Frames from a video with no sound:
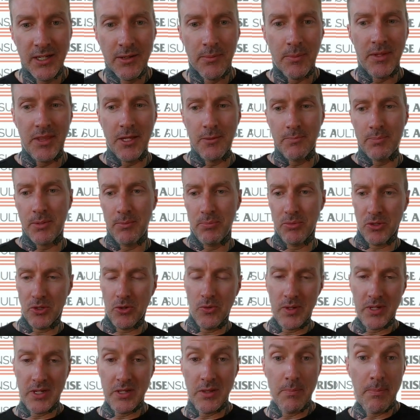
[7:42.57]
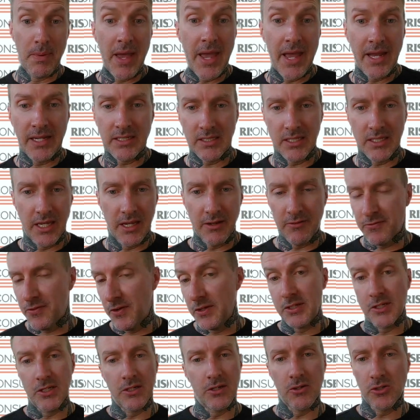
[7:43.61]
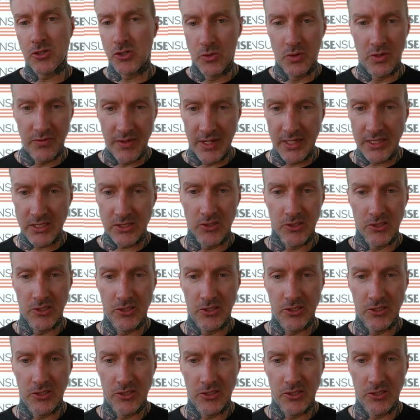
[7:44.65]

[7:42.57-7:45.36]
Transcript: But then people are going to the bank to get funded or to investors,